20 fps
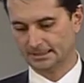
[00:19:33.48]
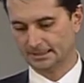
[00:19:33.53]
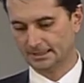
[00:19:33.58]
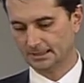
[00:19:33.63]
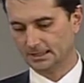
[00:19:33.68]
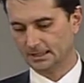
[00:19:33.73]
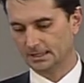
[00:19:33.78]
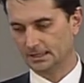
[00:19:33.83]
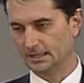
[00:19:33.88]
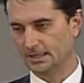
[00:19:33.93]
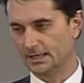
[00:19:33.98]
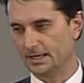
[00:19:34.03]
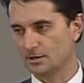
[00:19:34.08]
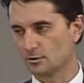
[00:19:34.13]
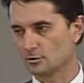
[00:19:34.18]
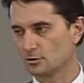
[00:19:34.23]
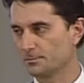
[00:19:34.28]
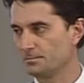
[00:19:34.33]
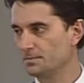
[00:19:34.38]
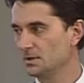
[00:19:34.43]
I think
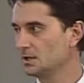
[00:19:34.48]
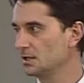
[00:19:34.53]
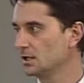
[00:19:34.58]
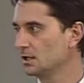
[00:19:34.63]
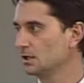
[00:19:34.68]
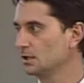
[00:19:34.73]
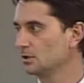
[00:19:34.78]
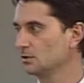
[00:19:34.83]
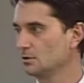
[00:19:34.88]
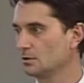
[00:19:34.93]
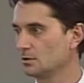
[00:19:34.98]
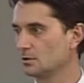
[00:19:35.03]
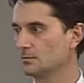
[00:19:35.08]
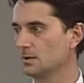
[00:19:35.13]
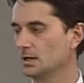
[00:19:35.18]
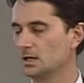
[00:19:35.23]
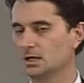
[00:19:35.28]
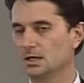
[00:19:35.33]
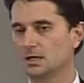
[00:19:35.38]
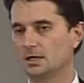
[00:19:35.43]
this should become a
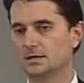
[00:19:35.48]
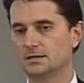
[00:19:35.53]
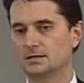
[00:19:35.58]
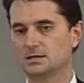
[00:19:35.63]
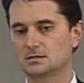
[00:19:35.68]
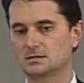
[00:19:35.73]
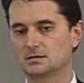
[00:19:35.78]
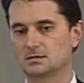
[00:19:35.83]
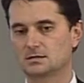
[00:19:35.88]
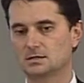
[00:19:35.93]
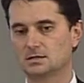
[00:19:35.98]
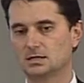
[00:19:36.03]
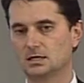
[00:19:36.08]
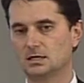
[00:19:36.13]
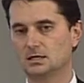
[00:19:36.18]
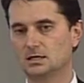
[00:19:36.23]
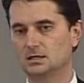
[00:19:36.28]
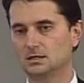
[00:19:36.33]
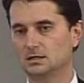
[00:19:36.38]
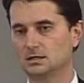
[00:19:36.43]
European form,